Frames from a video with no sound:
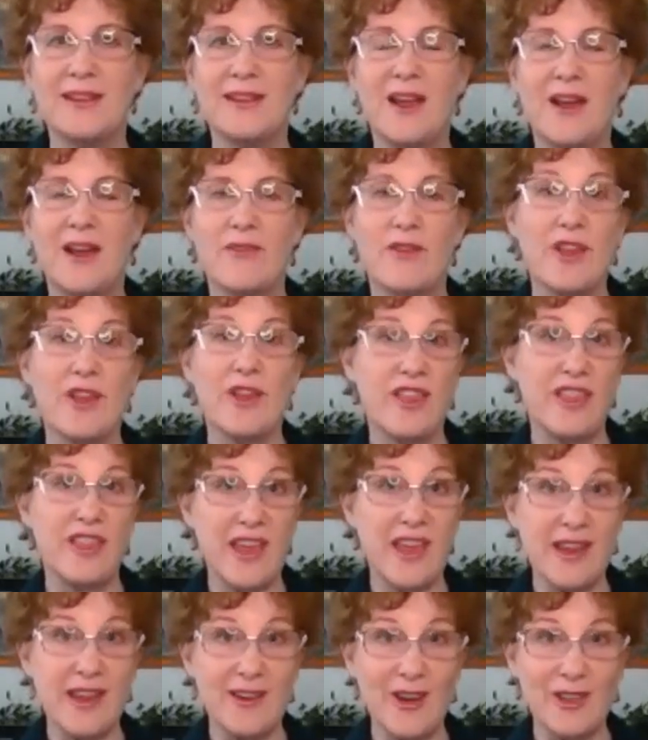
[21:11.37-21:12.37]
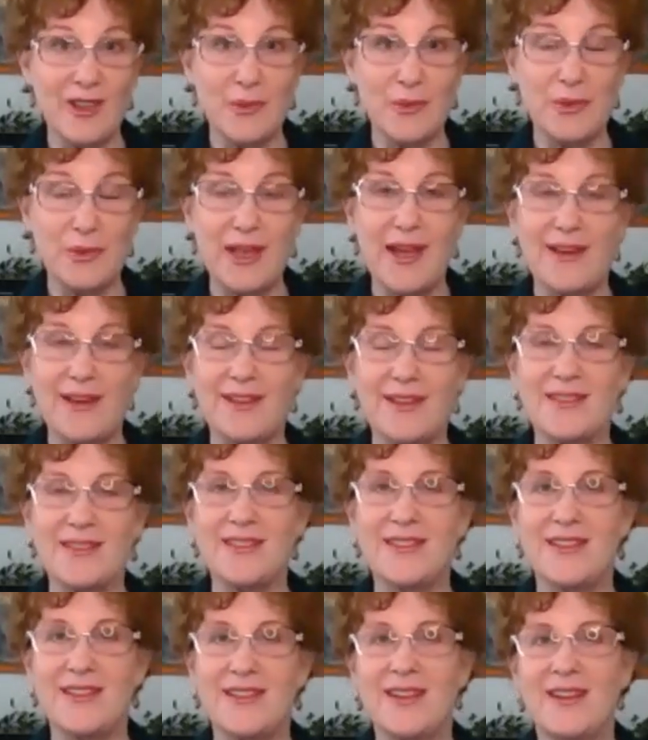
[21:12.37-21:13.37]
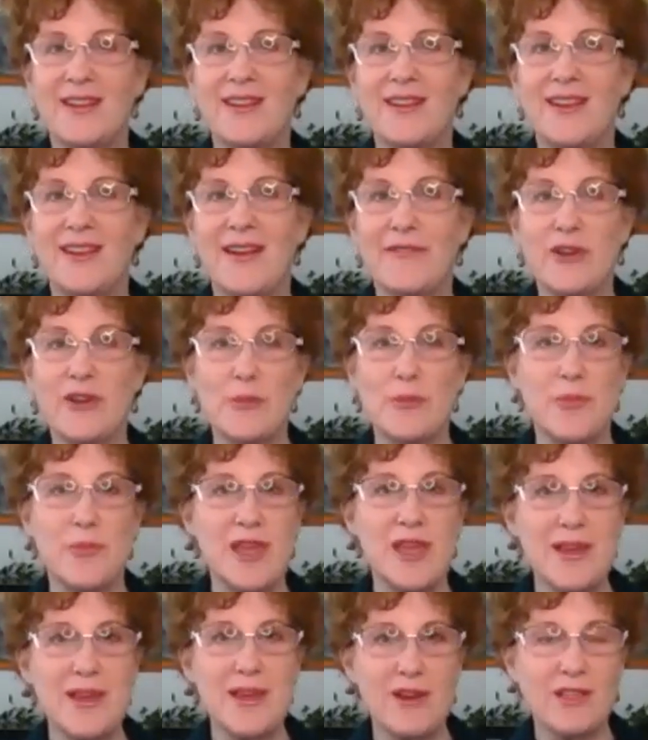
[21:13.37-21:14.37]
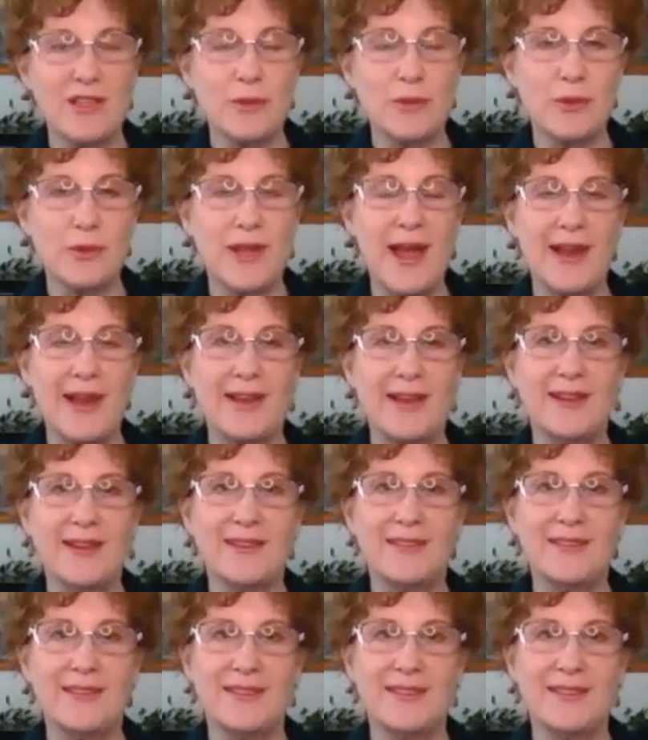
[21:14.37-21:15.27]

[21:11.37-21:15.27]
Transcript: Everything on the planet, every being on the planet,